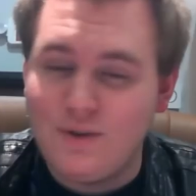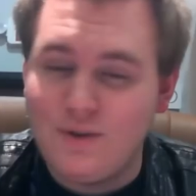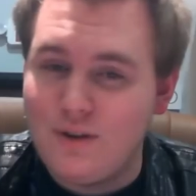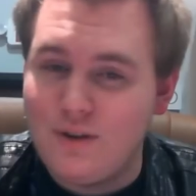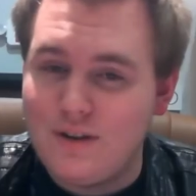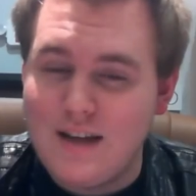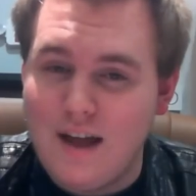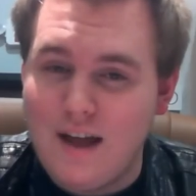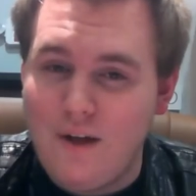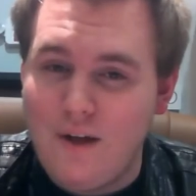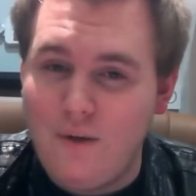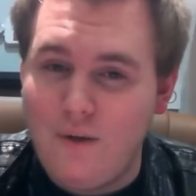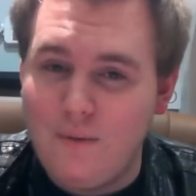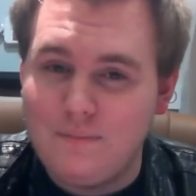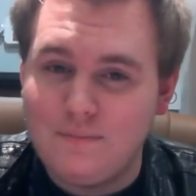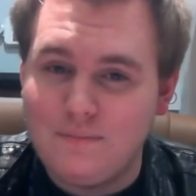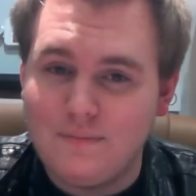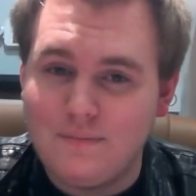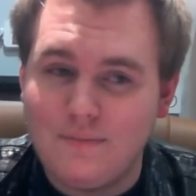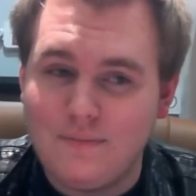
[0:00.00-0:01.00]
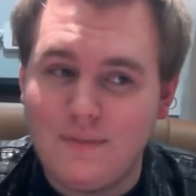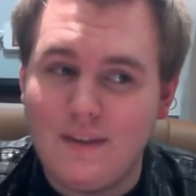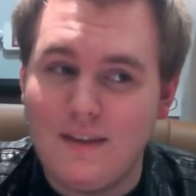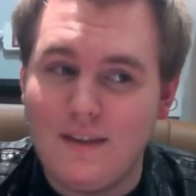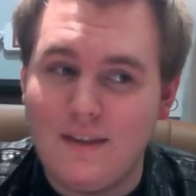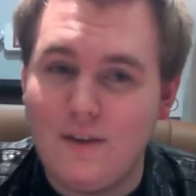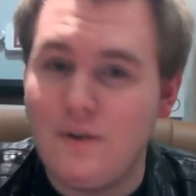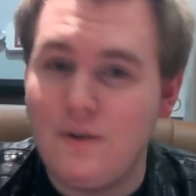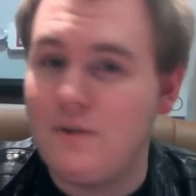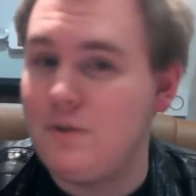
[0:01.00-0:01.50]
you could tell,
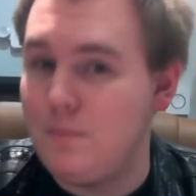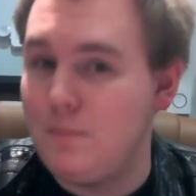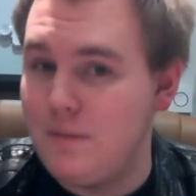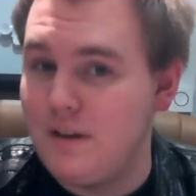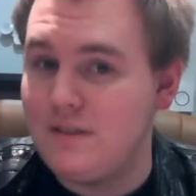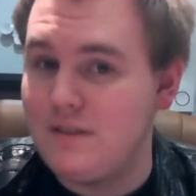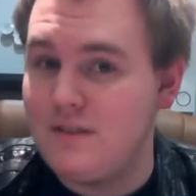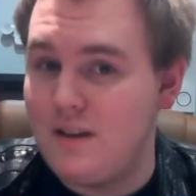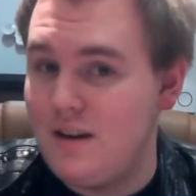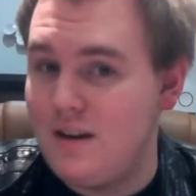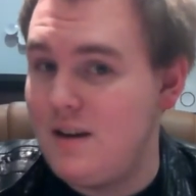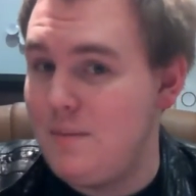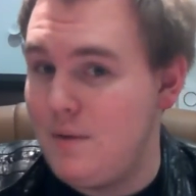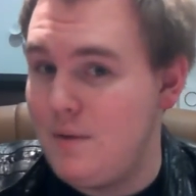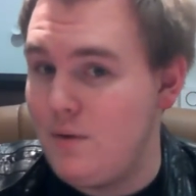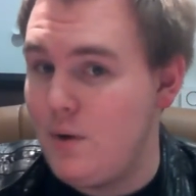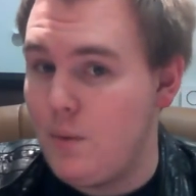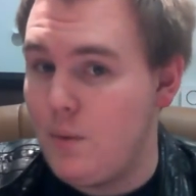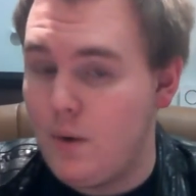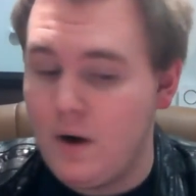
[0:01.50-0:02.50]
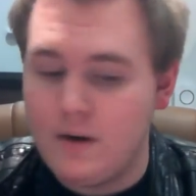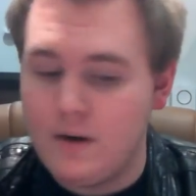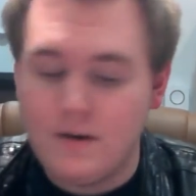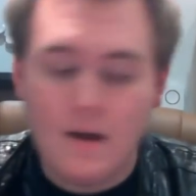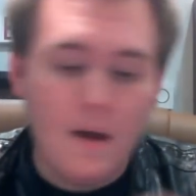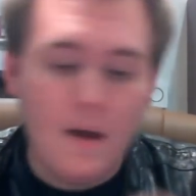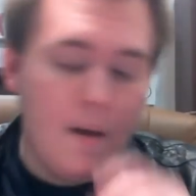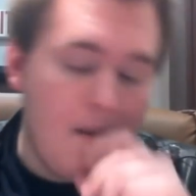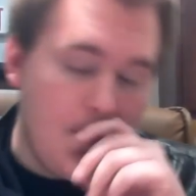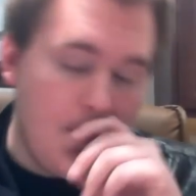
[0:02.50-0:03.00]
there are some things that need to be reworked,
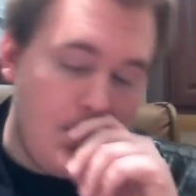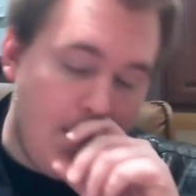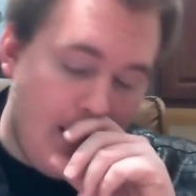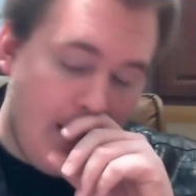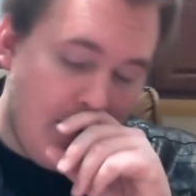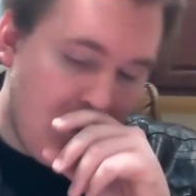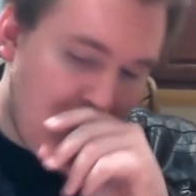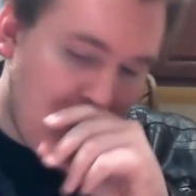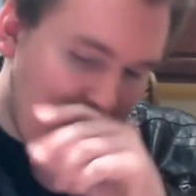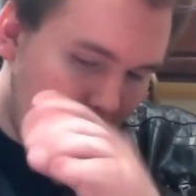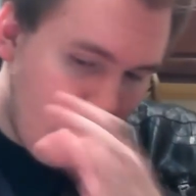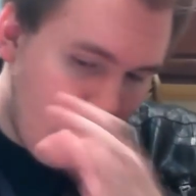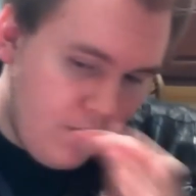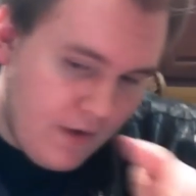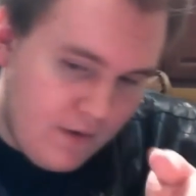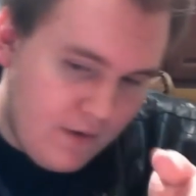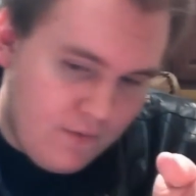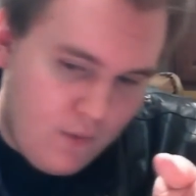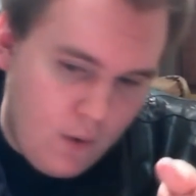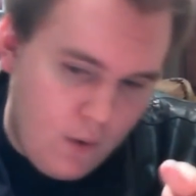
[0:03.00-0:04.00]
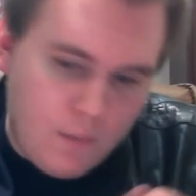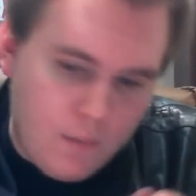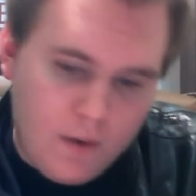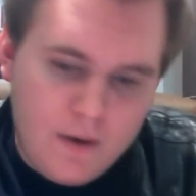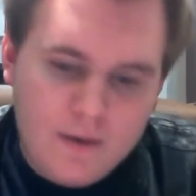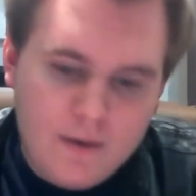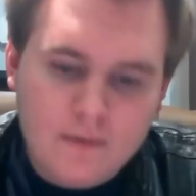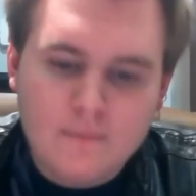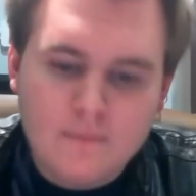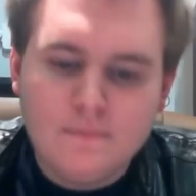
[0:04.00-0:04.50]
but moving
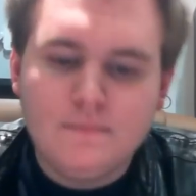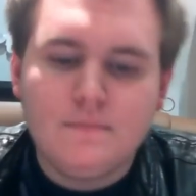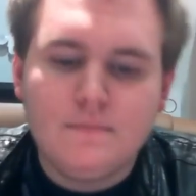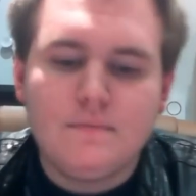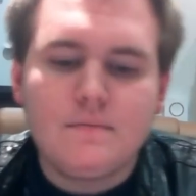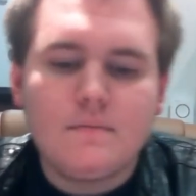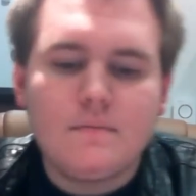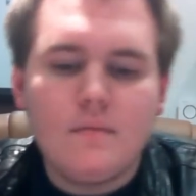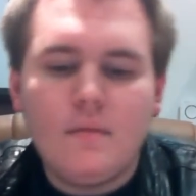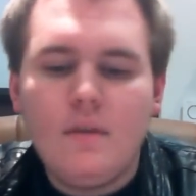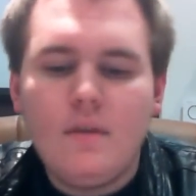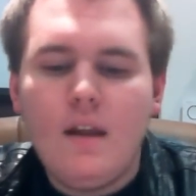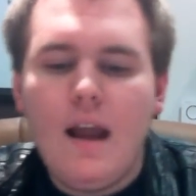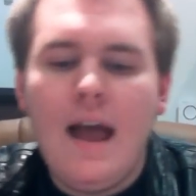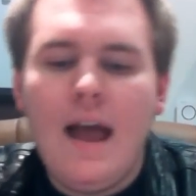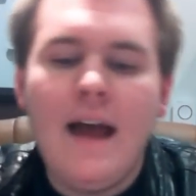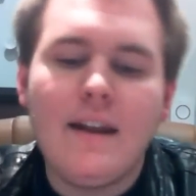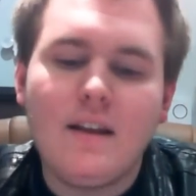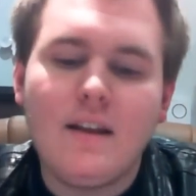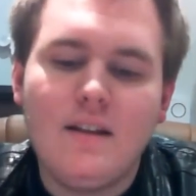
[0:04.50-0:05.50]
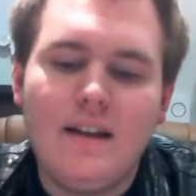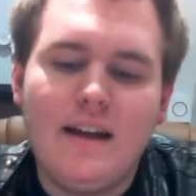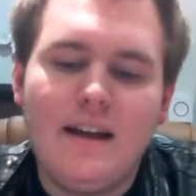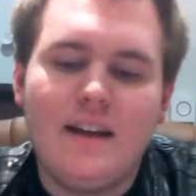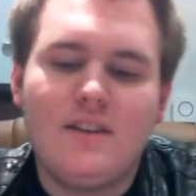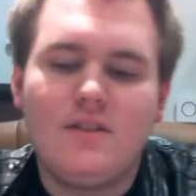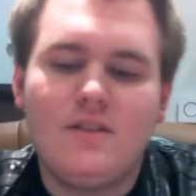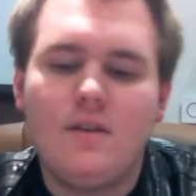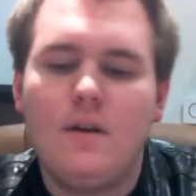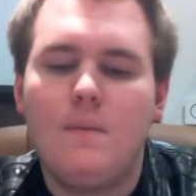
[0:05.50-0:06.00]
forward, at a
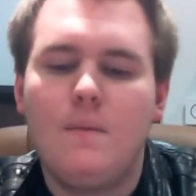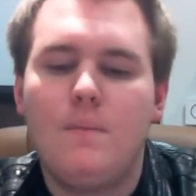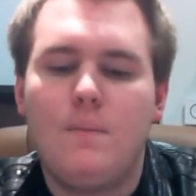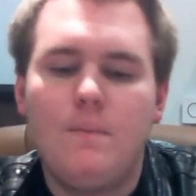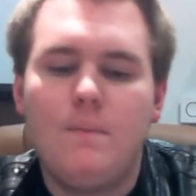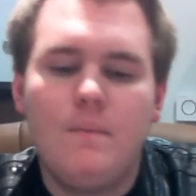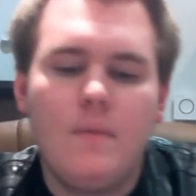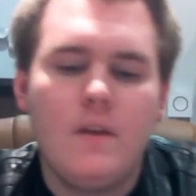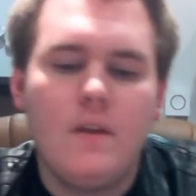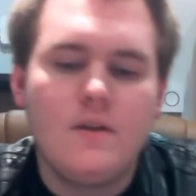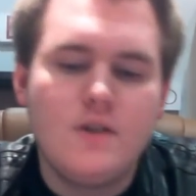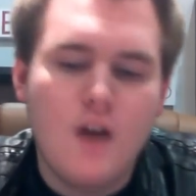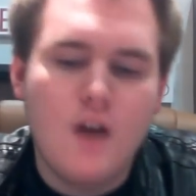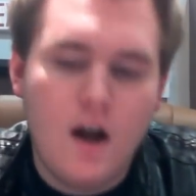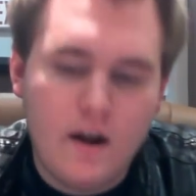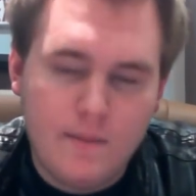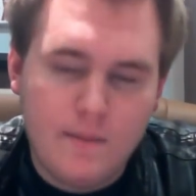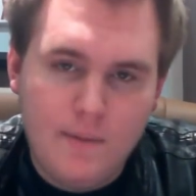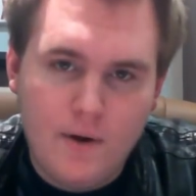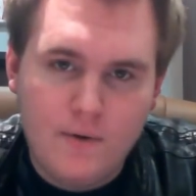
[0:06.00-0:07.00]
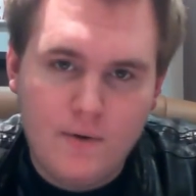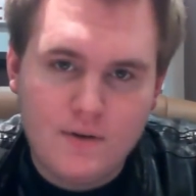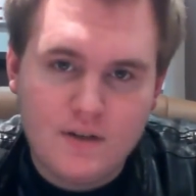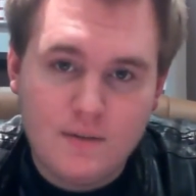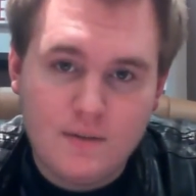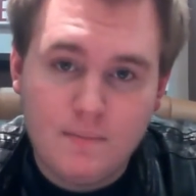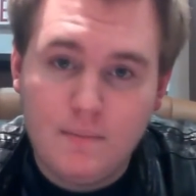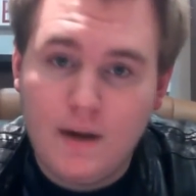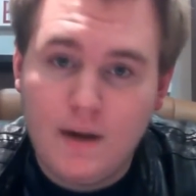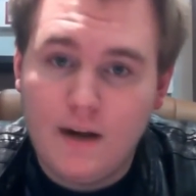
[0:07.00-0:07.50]
glance, Tugboat
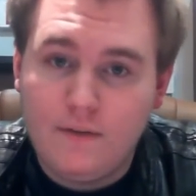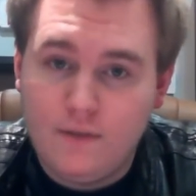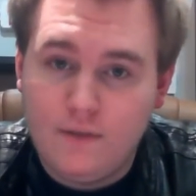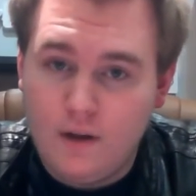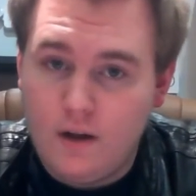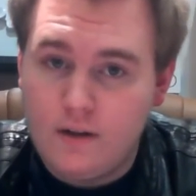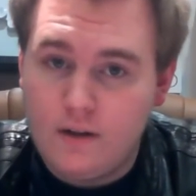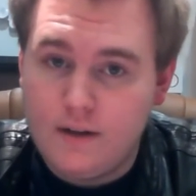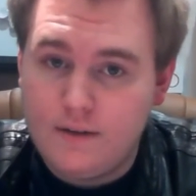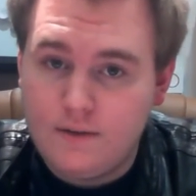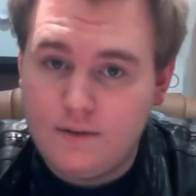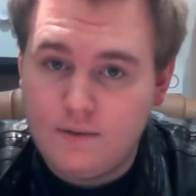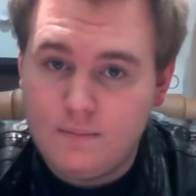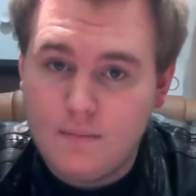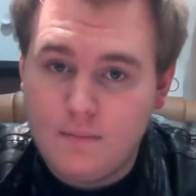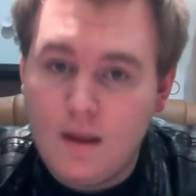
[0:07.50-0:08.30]
by Flawless.